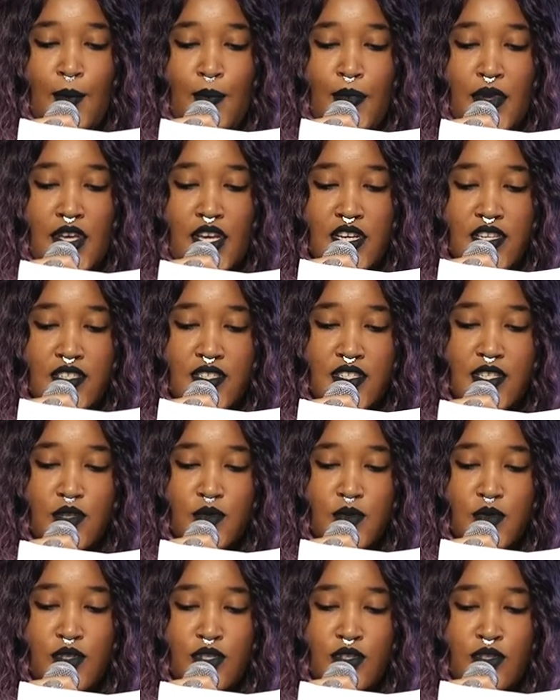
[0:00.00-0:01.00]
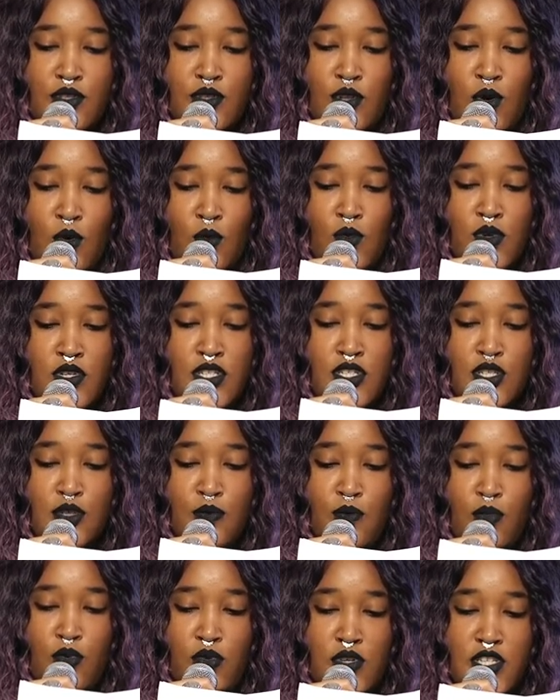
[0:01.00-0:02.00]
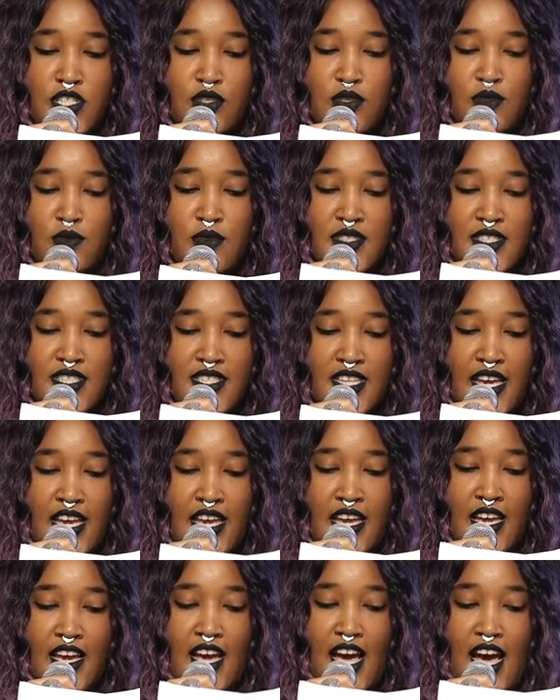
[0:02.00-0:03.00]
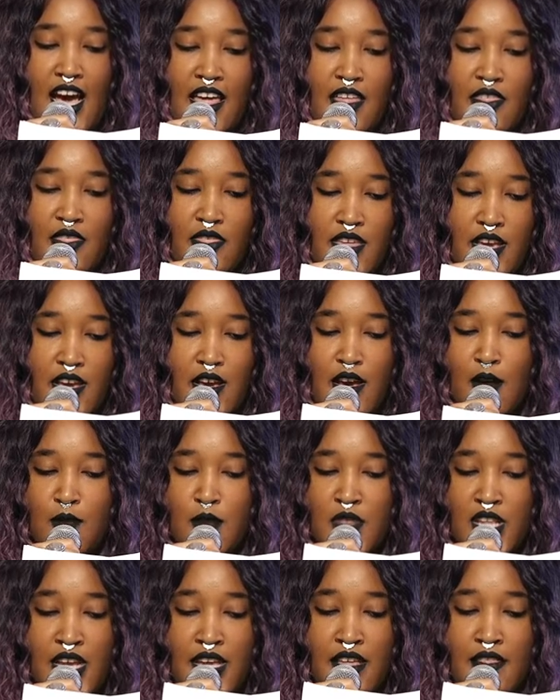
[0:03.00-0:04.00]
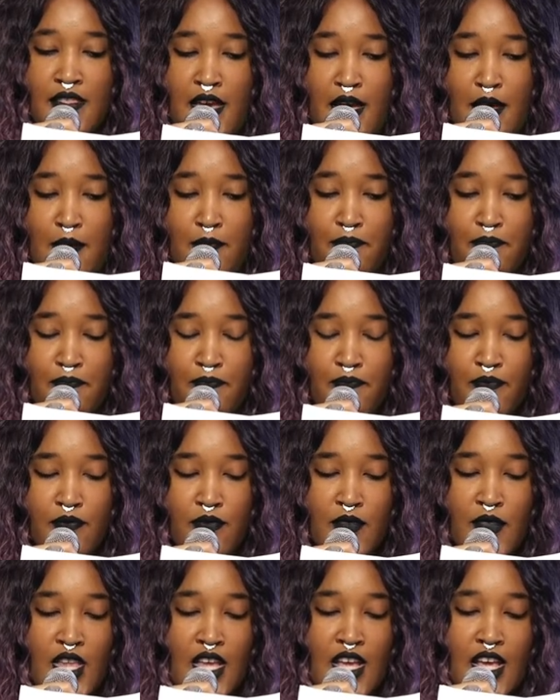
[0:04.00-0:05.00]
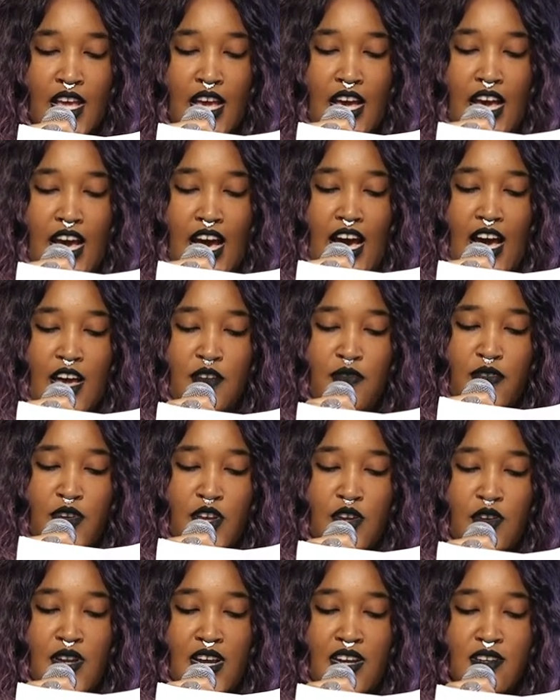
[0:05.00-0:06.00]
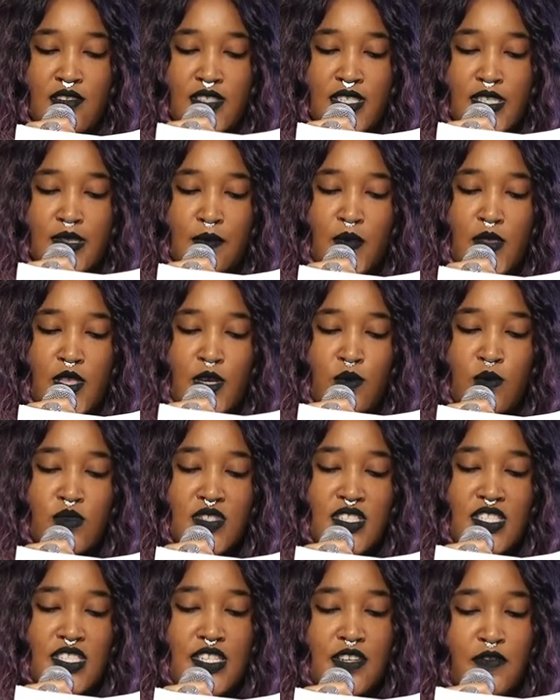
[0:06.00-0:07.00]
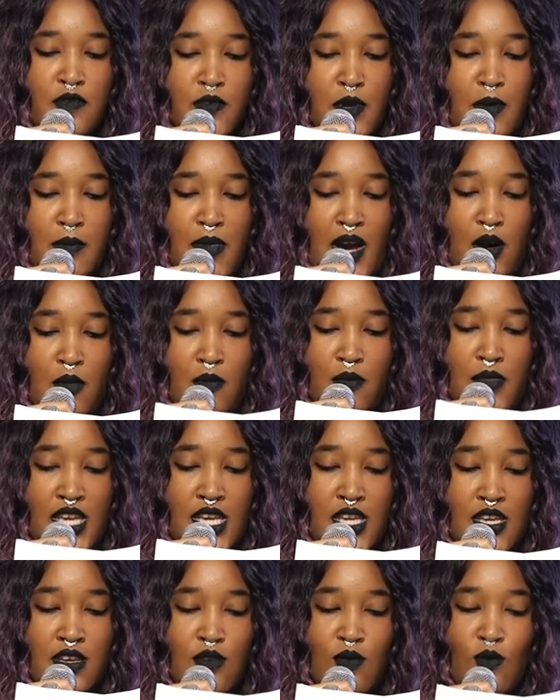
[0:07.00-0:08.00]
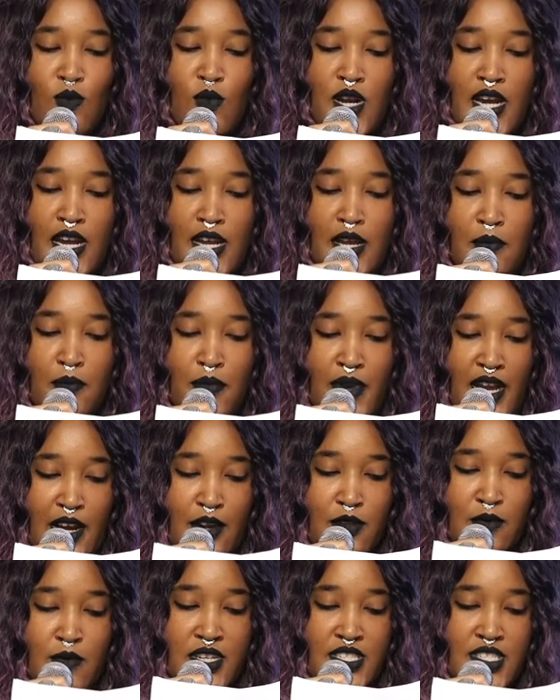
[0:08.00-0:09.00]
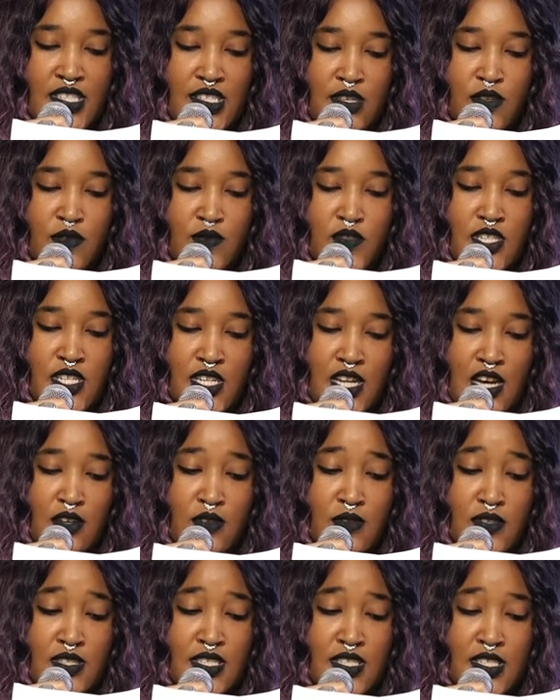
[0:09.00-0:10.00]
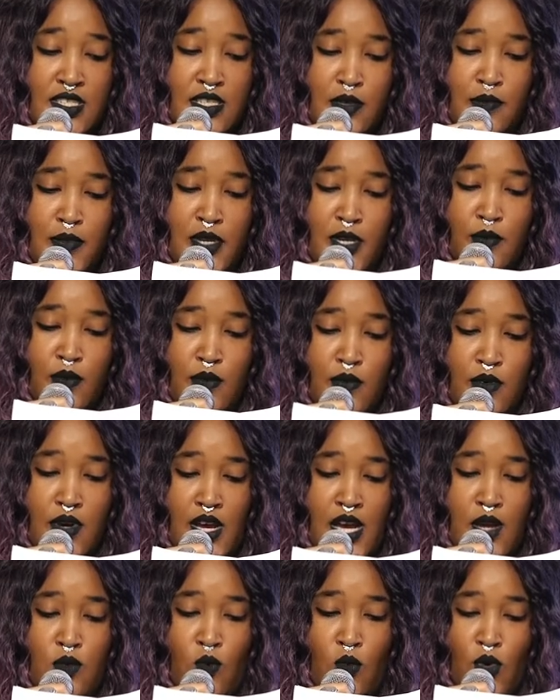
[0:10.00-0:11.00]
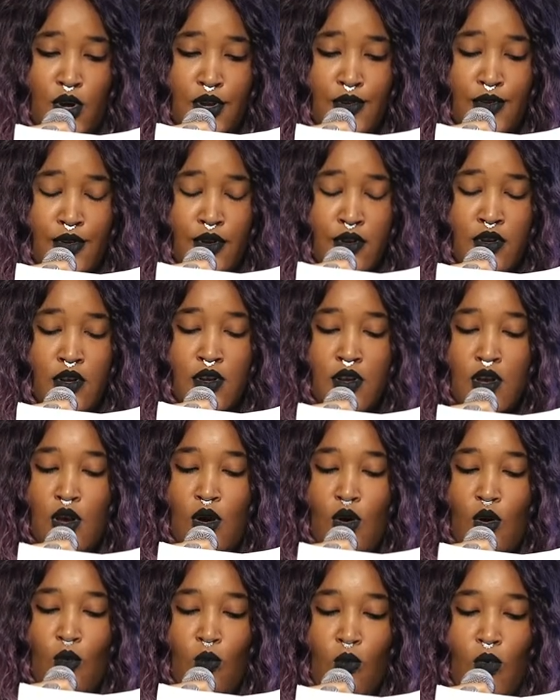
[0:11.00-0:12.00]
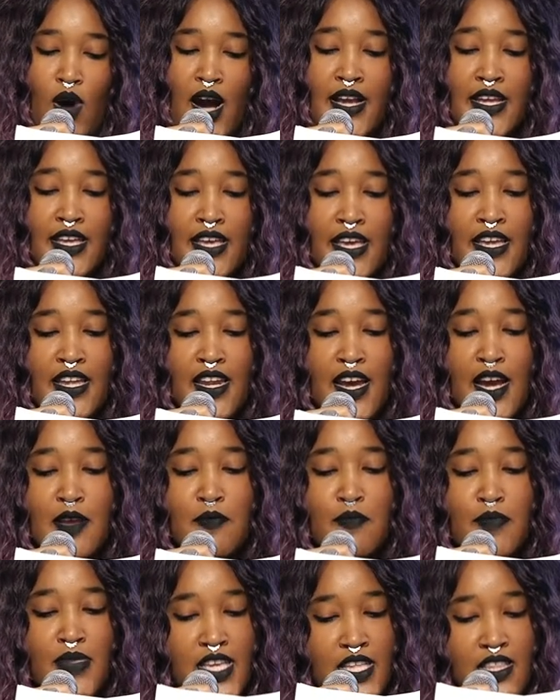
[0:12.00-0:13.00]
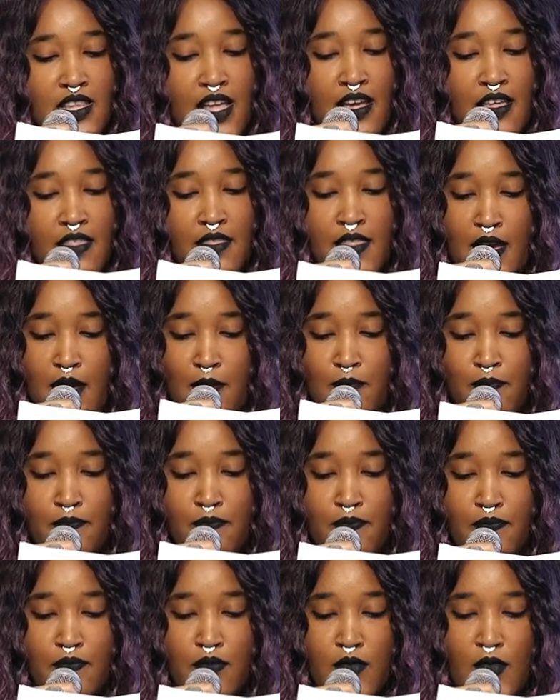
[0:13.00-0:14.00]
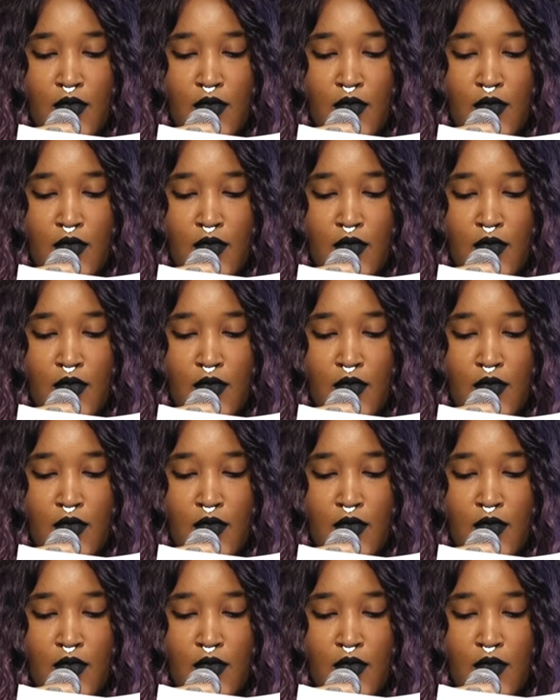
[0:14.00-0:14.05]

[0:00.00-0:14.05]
because there was no one to point to and say, I think I'm like them. I figured out something was different about me when I compared myself to non-autistic people and wondered, why can't I be like them?